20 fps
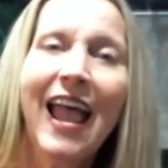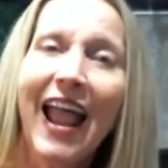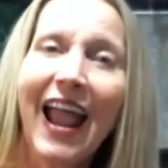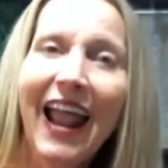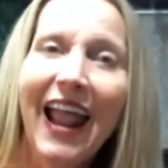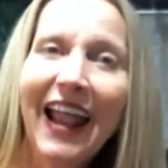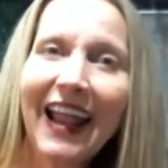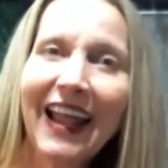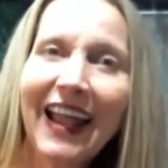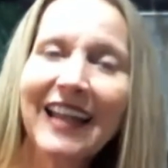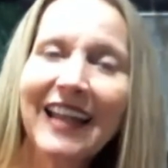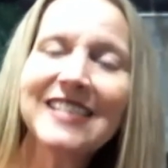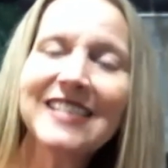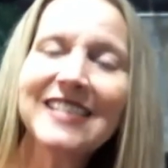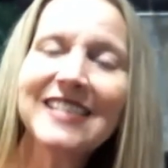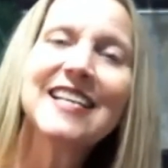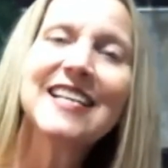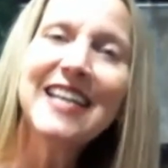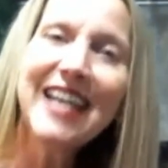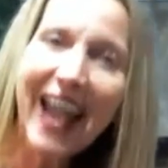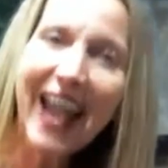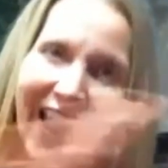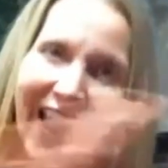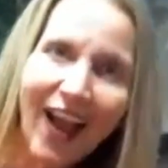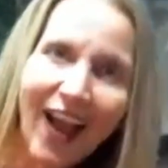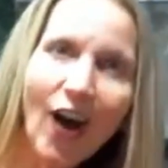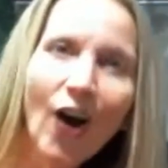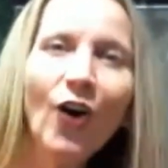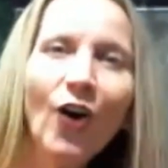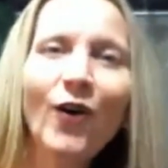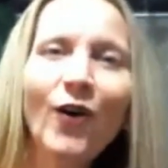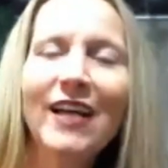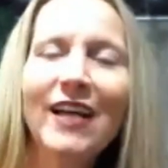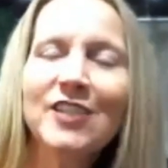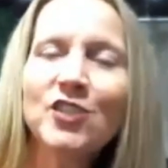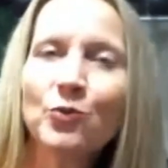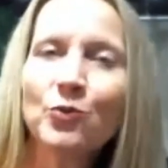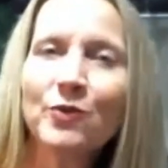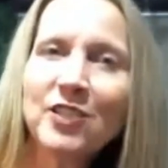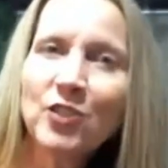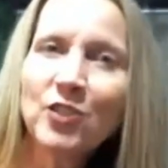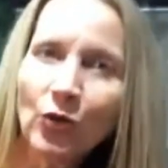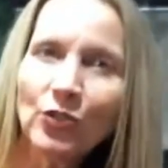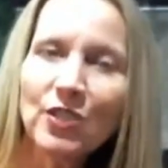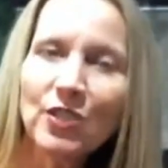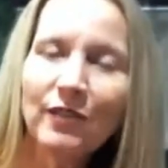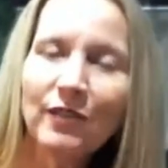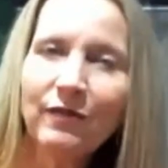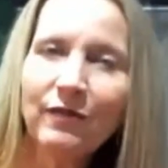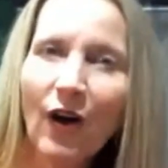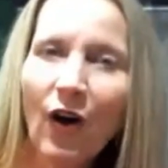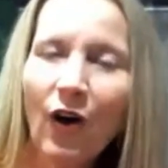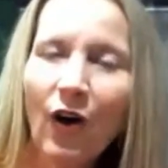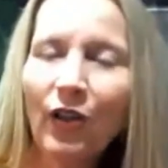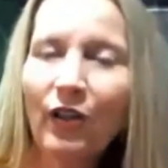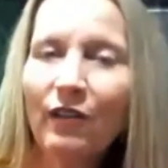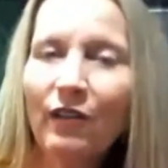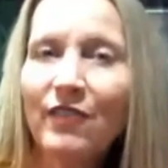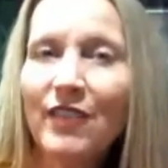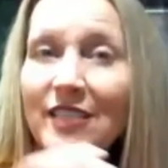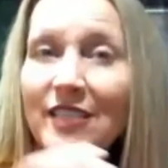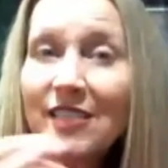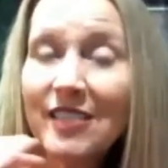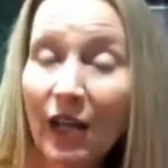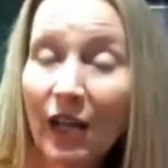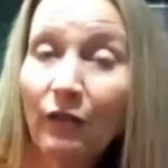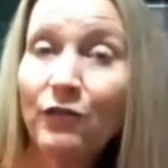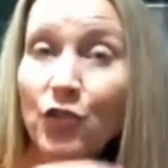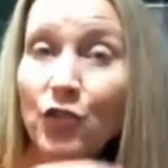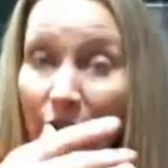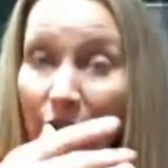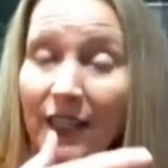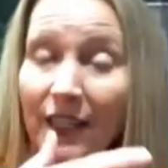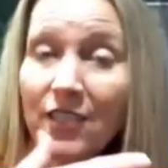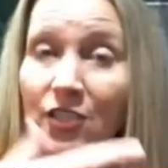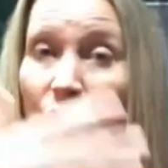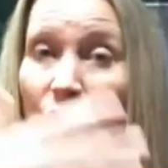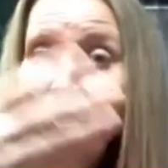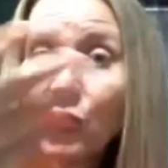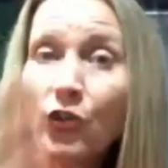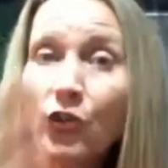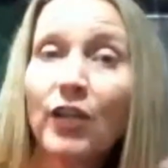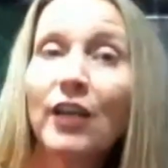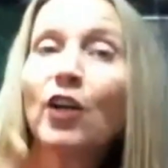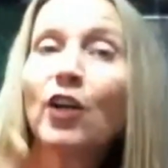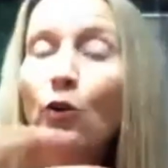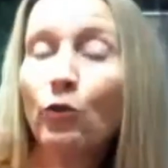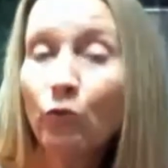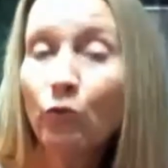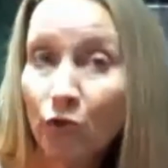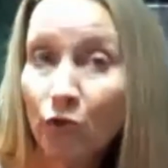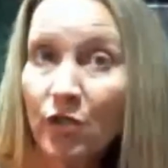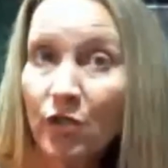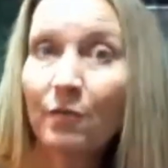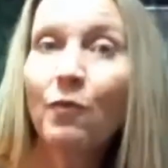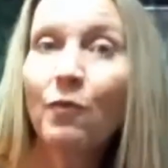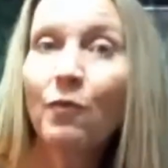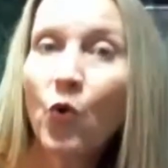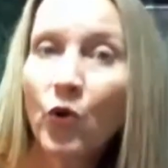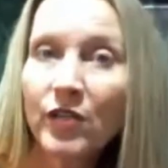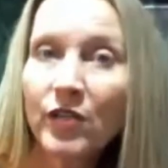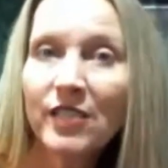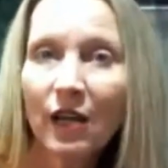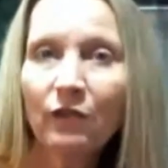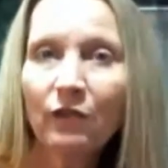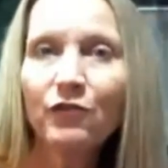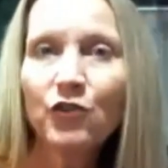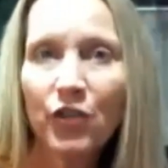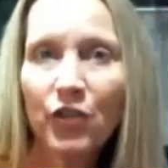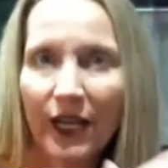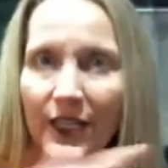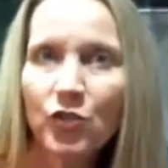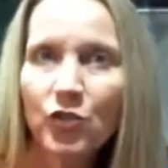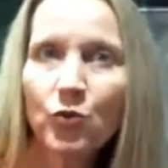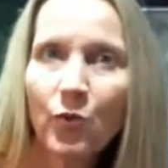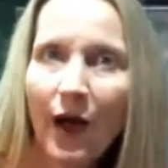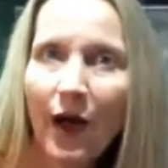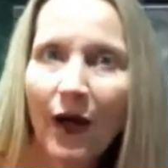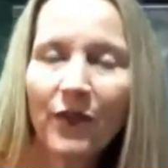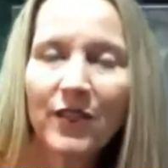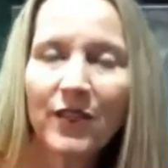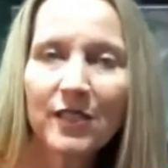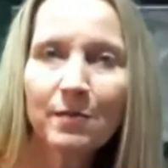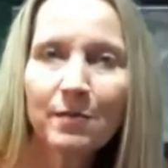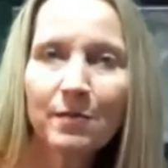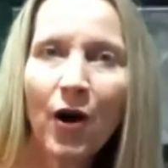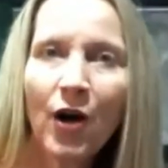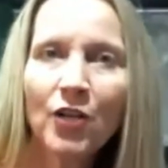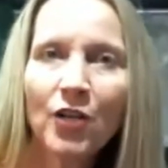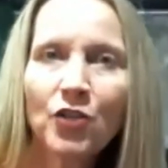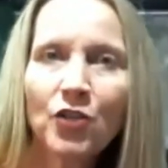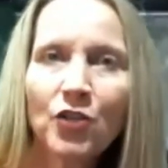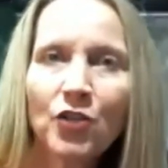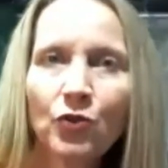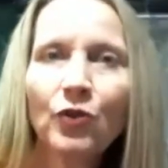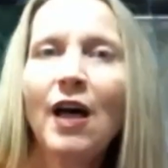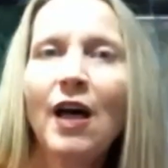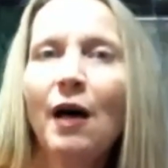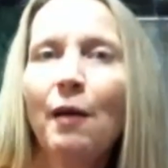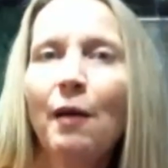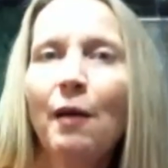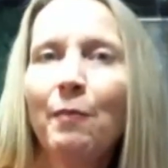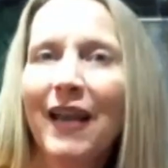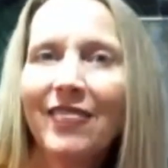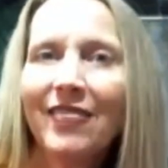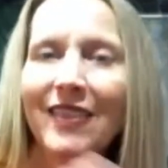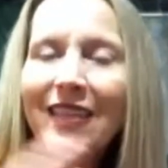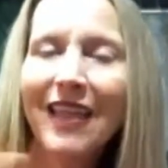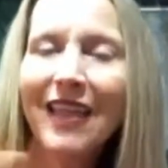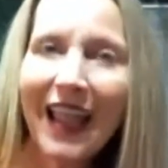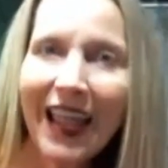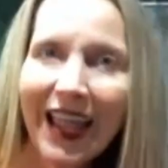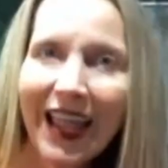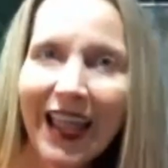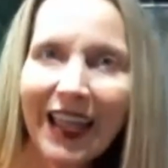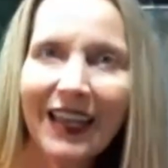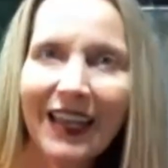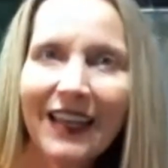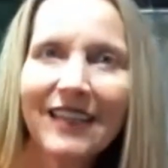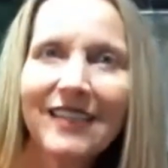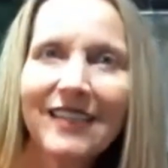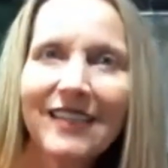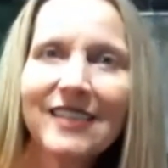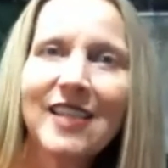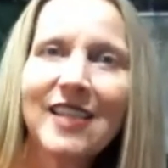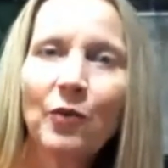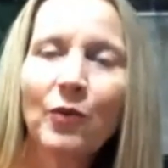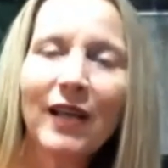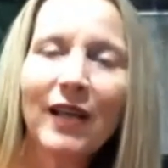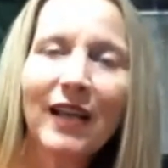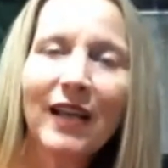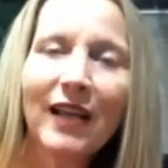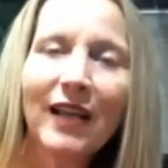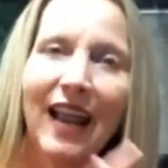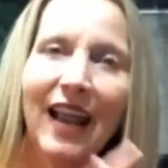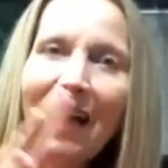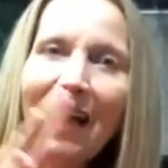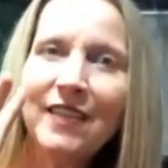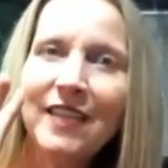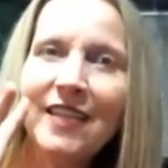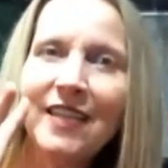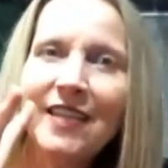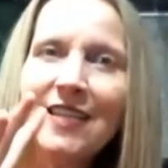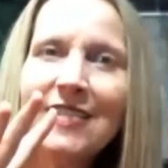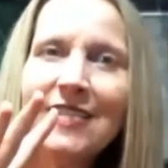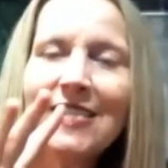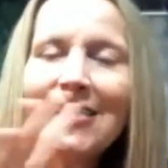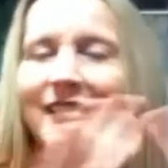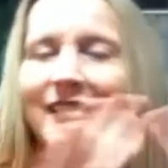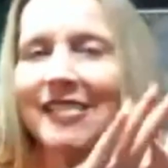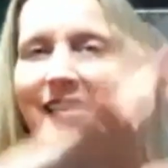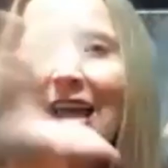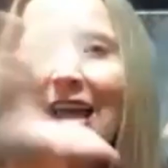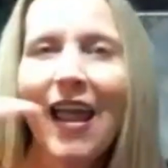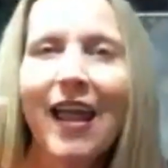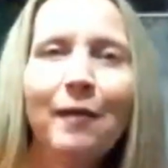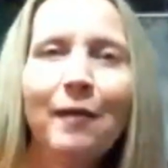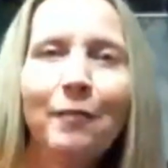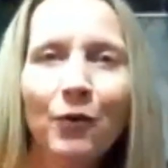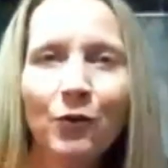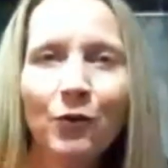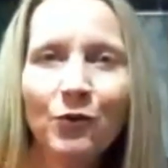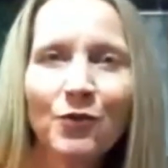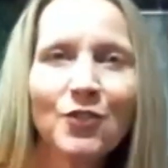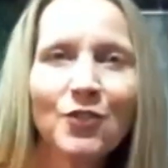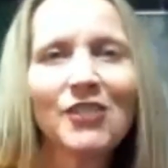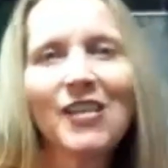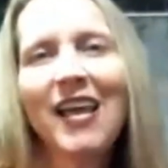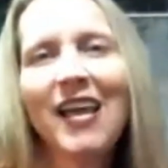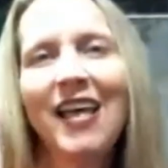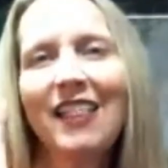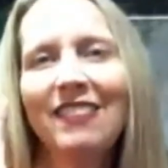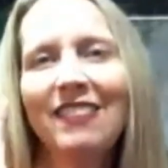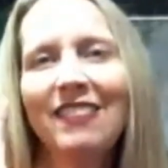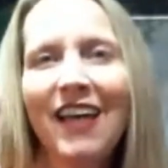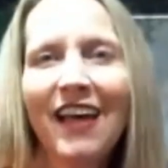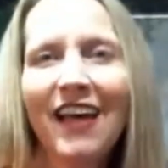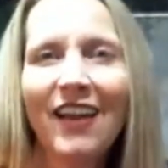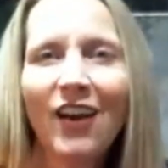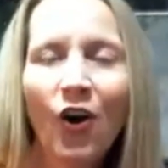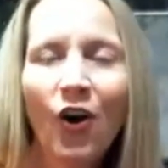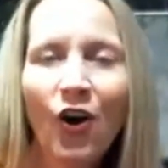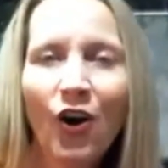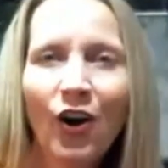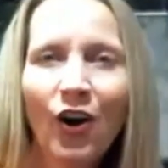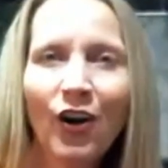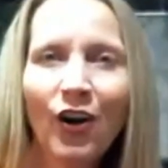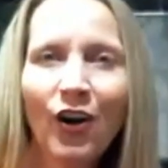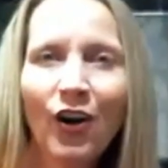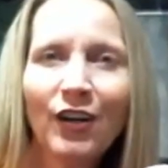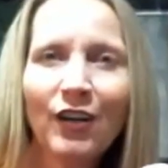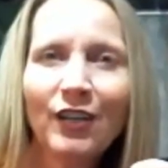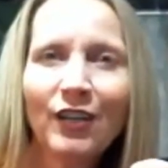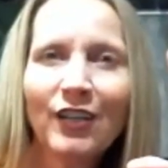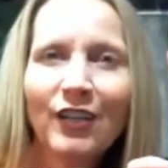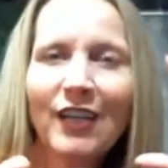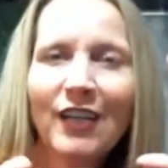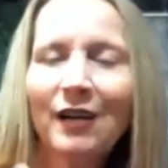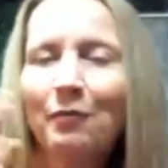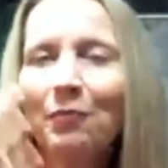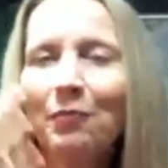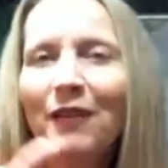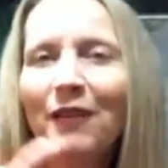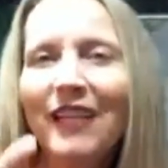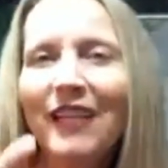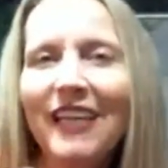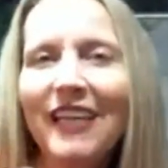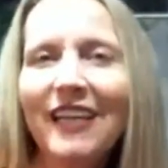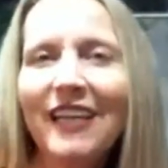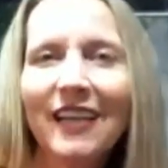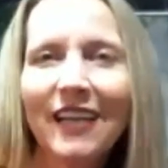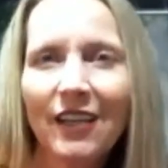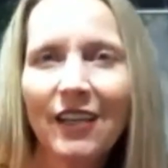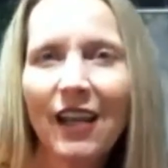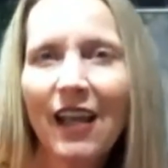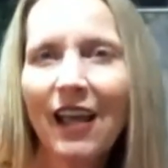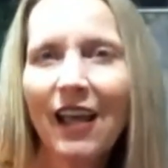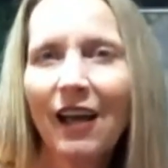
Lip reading: And now, as a result of all of the self-checks, so you're going to go through some more self-checks throughout this module, but at the end, then we're going to have these tables that are completed.